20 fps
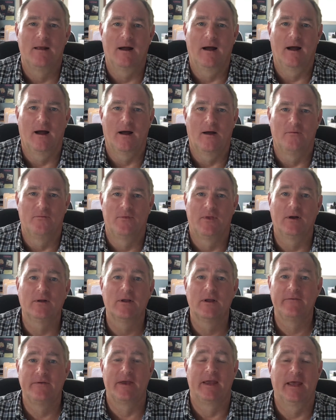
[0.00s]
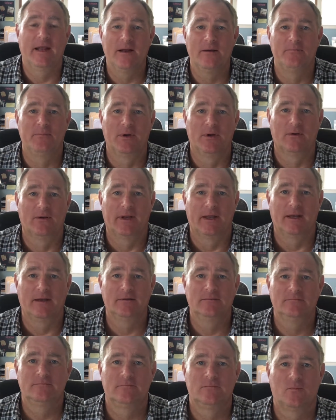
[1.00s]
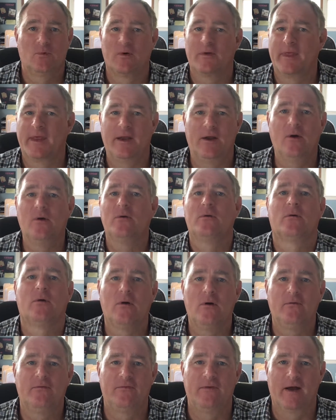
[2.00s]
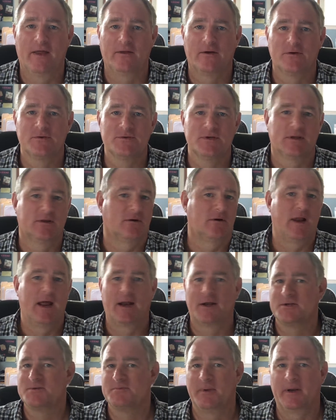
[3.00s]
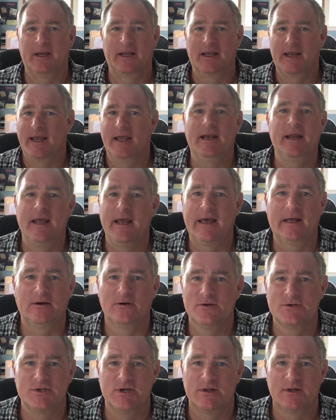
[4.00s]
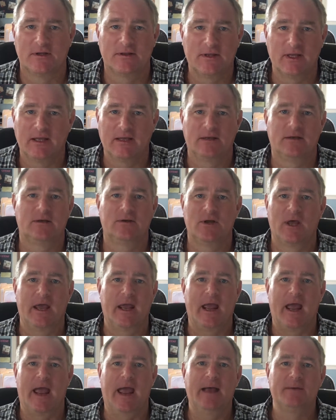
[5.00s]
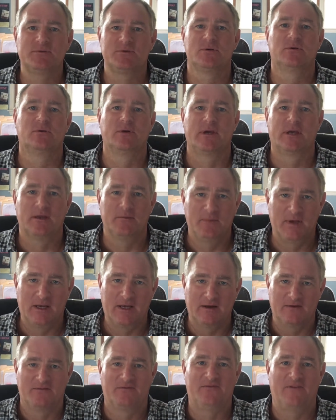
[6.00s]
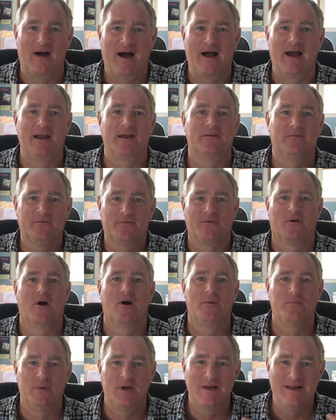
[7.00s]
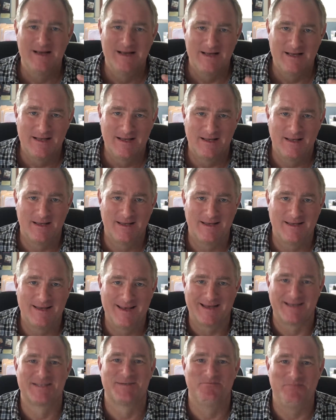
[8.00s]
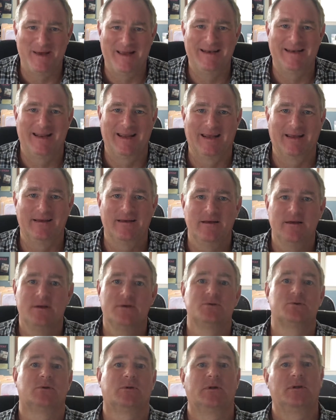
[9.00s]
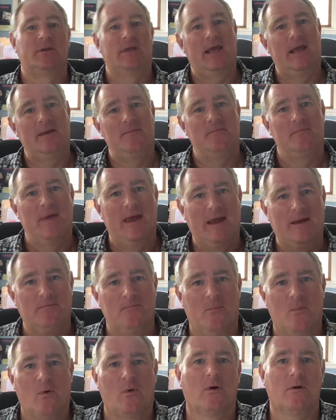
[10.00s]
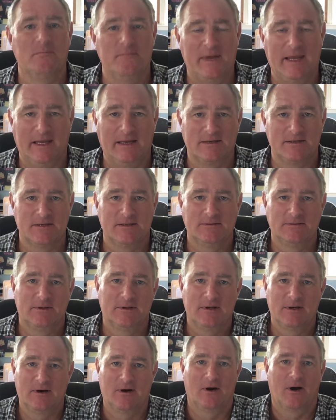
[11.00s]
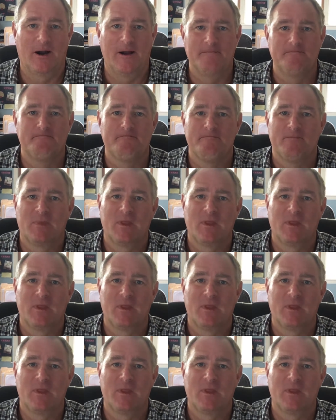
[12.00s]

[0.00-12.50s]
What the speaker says: They're living in a building where they don't grow feathers, and they're not expending any energy that they absolutely can be confined from expending, so that they make more meat. All right?